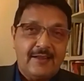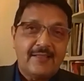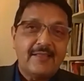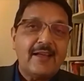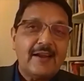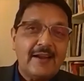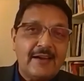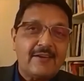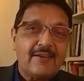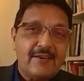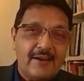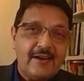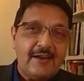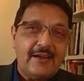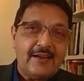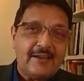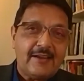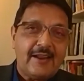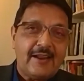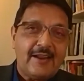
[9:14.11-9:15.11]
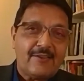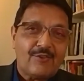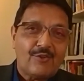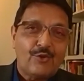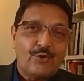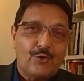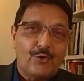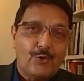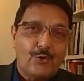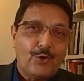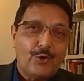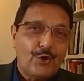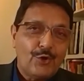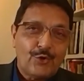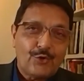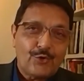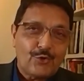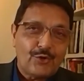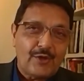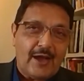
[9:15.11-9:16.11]
then it really takes you
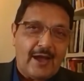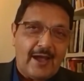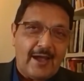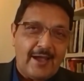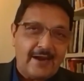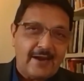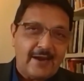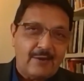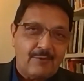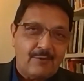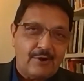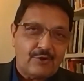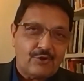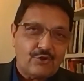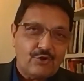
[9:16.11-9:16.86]
to the higher level.